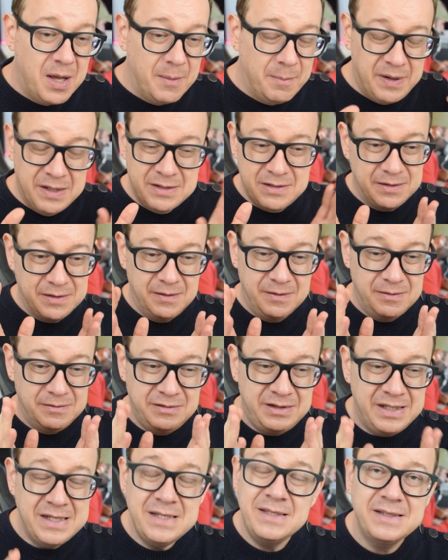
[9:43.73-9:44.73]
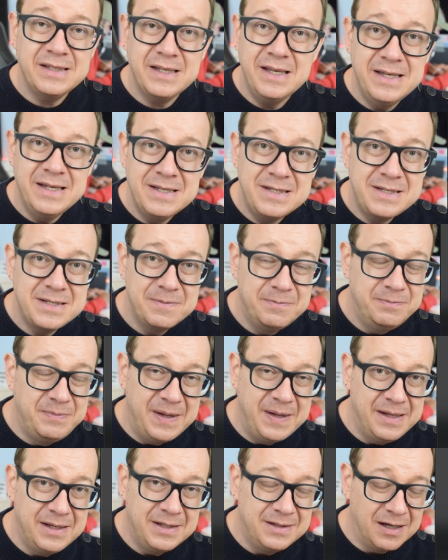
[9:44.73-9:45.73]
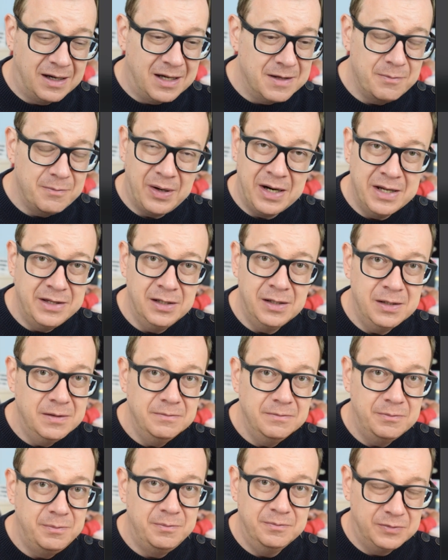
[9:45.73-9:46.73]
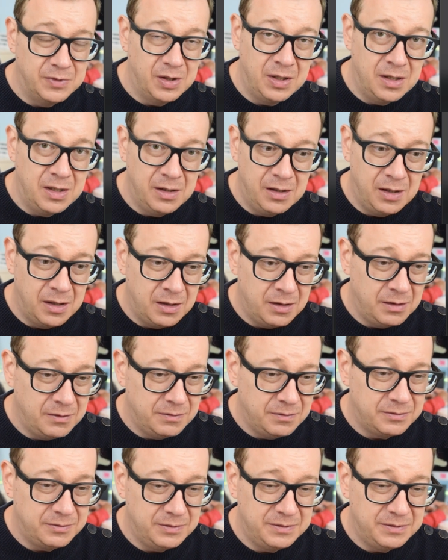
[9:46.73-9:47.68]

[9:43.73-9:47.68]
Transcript: but this is being done by the uh, uh,